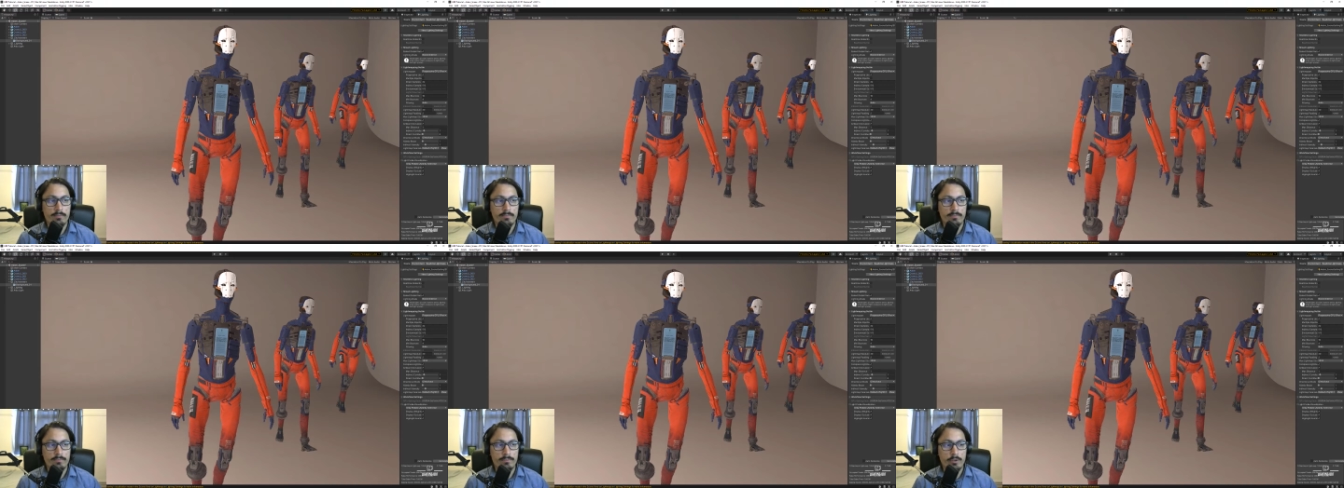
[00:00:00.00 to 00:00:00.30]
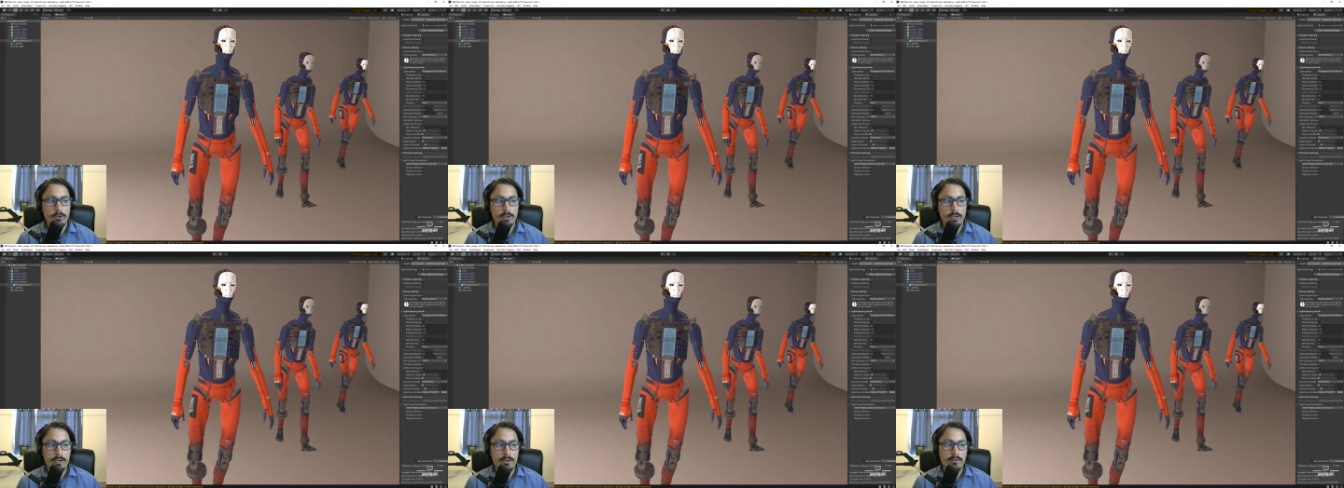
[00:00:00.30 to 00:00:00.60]

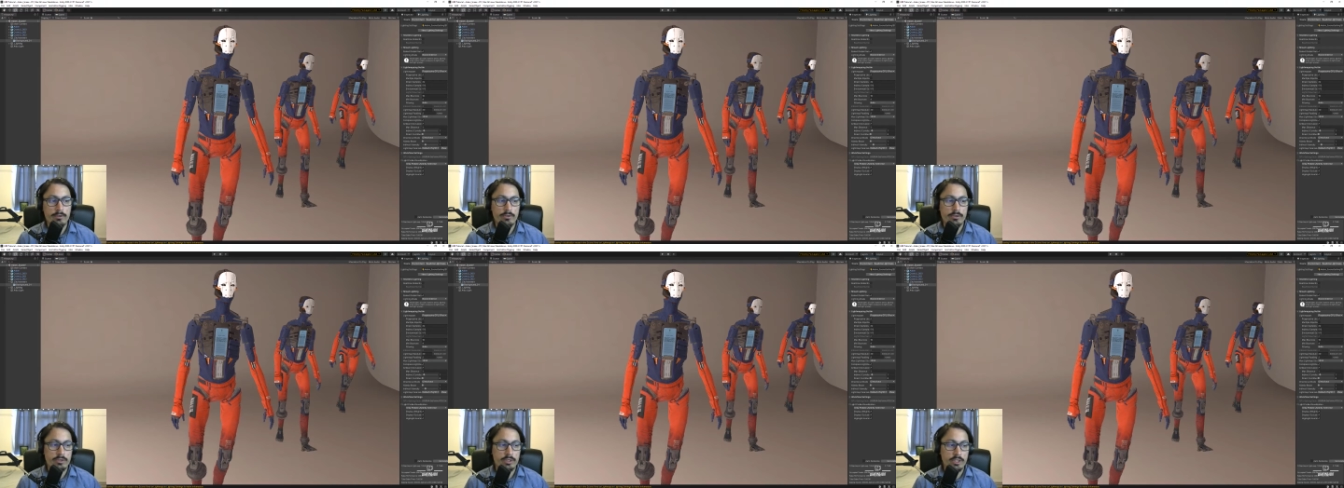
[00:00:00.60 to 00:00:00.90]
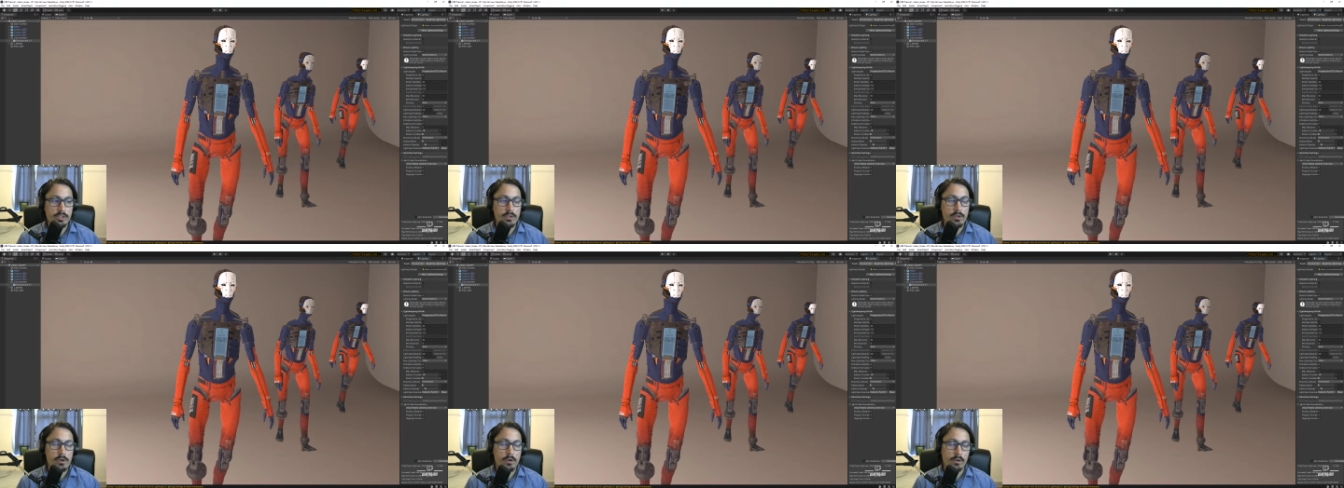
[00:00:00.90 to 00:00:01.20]
Okay, so see
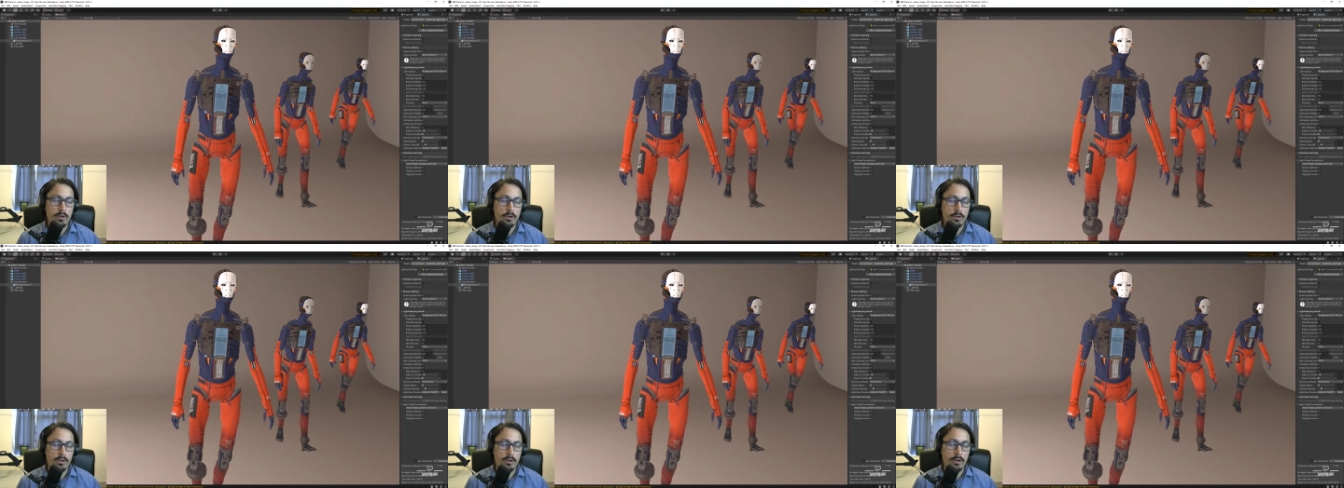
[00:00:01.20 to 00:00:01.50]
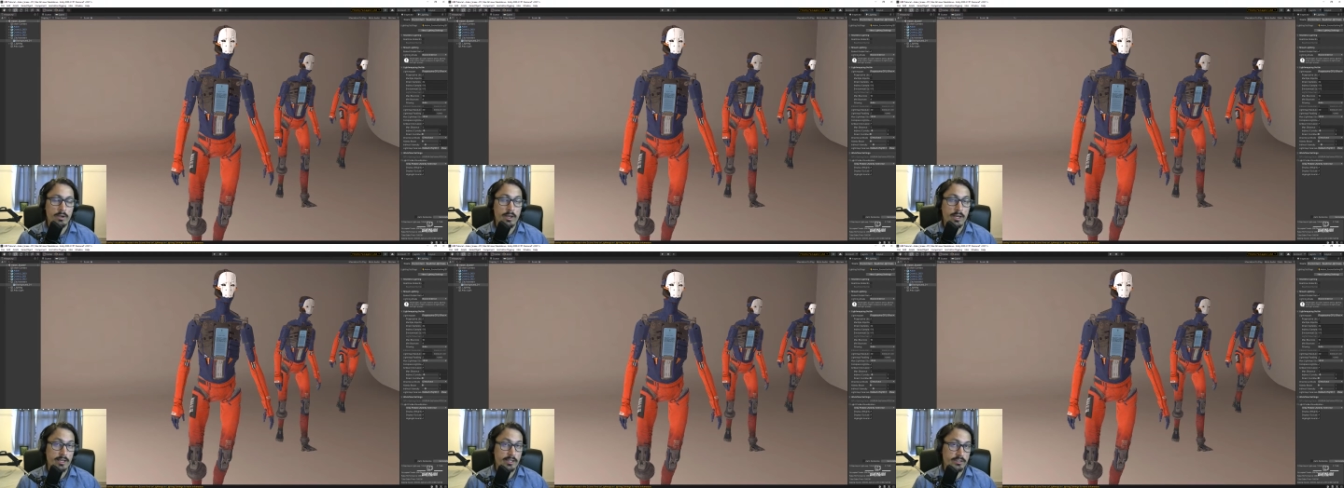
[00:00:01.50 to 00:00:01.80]
you on the
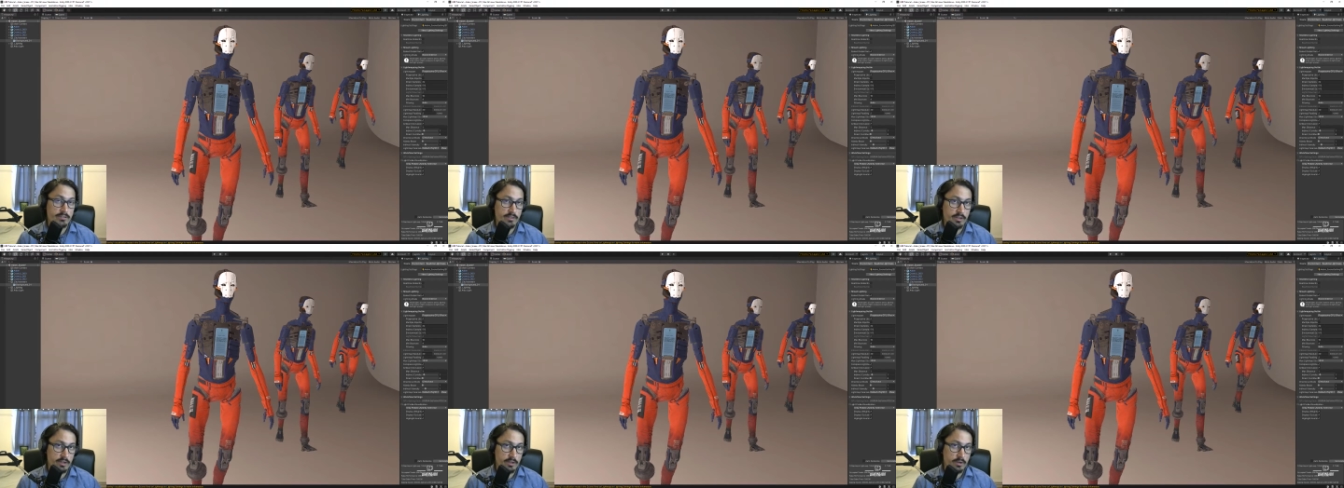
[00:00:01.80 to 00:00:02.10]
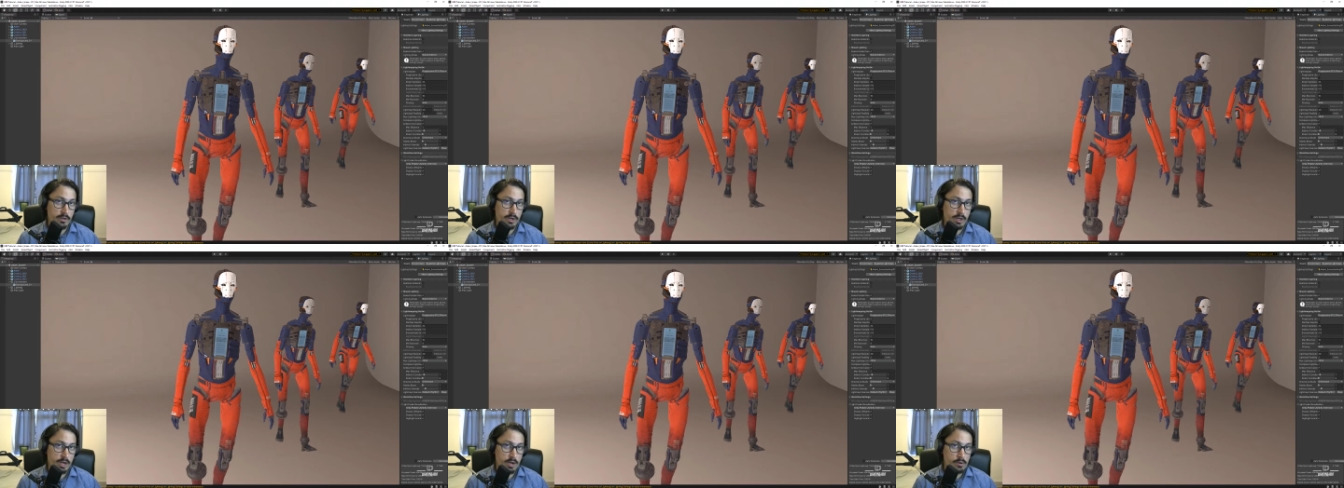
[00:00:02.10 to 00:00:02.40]
next video
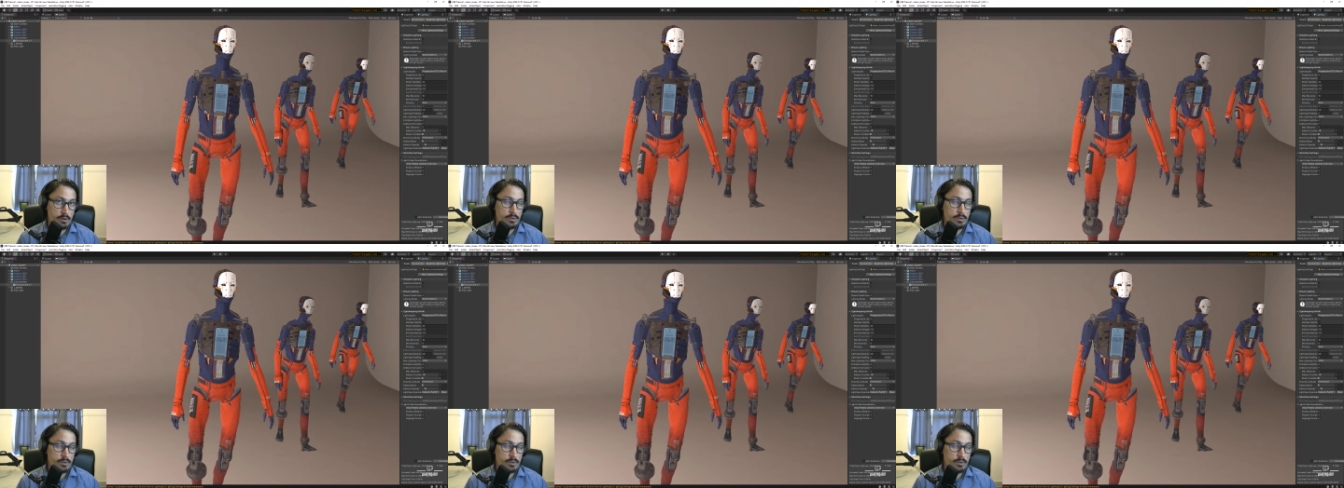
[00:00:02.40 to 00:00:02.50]
now,